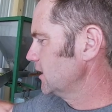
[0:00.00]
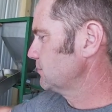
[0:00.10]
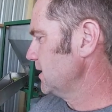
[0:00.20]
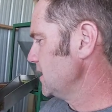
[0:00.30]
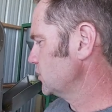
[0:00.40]

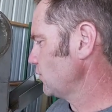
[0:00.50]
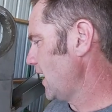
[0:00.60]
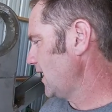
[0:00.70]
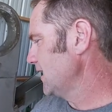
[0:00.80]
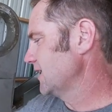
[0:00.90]
less peas. So
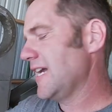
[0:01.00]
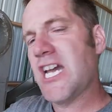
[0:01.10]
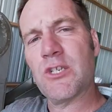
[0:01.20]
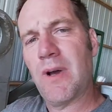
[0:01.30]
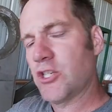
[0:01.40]
I like to
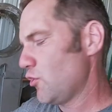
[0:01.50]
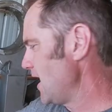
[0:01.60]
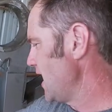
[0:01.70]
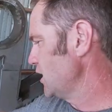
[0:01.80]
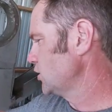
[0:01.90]
catch my
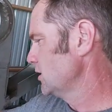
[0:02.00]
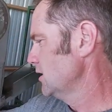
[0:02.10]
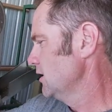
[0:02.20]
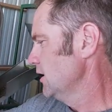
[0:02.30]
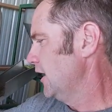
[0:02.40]
trash
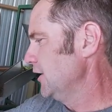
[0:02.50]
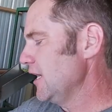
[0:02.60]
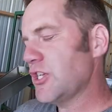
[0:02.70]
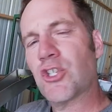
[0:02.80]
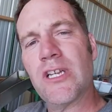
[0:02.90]

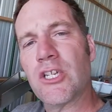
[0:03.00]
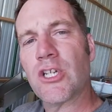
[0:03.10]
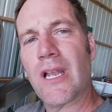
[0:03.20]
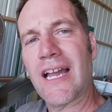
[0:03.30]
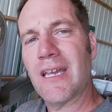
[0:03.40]
initially
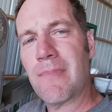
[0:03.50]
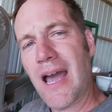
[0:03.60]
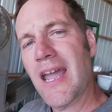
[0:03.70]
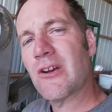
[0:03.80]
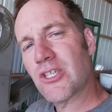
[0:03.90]
until I get
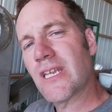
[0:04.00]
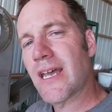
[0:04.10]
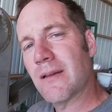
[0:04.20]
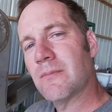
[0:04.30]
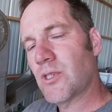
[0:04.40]
my air
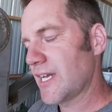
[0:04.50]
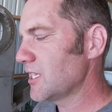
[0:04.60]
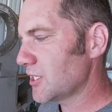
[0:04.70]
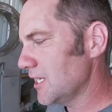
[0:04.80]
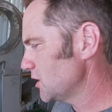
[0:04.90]
set. I
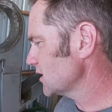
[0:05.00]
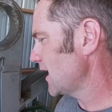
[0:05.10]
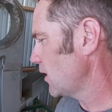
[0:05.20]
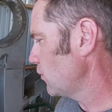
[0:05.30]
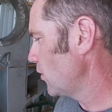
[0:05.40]
get set just
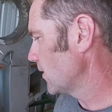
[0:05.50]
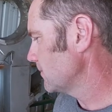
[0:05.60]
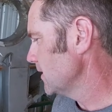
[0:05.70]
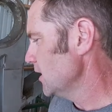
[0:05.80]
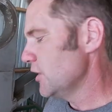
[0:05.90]
like I want
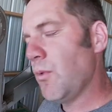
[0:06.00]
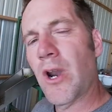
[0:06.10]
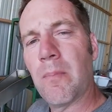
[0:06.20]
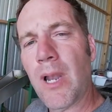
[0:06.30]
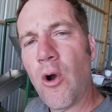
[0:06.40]
it. You
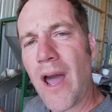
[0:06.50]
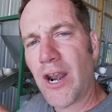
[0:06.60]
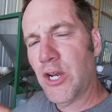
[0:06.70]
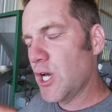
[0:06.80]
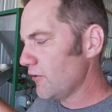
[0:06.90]
want to blow
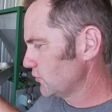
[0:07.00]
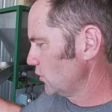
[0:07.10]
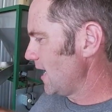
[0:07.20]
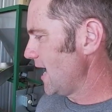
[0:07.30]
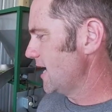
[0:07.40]
out enough
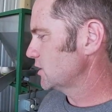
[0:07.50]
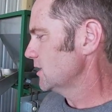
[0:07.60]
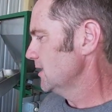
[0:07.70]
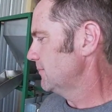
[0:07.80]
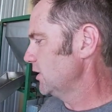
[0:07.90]
trash,
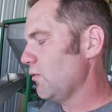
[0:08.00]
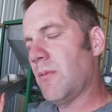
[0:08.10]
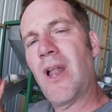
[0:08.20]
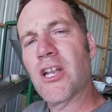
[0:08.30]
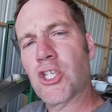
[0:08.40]
but you don't
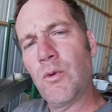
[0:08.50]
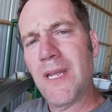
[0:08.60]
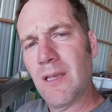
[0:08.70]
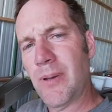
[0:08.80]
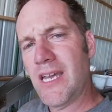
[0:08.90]
want to blow out too
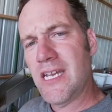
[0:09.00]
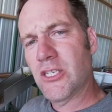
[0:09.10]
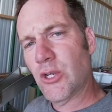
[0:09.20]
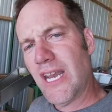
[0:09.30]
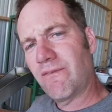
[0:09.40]
many
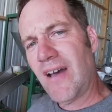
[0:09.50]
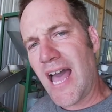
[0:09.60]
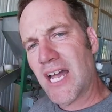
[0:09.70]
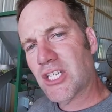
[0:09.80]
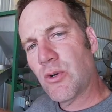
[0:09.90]
peas. So you have to
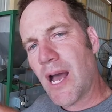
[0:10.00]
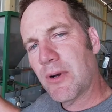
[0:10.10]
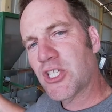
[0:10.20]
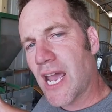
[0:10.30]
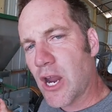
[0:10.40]
fine tune how
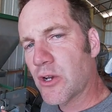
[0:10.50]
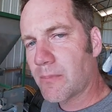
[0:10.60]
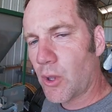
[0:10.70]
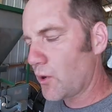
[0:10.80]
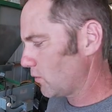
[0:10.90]
much air
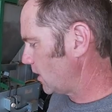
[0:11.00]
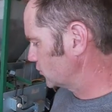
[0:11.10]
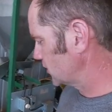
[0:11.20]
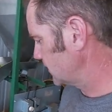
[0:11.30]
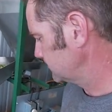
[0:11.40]
you're blowing
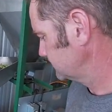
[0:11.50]
off of.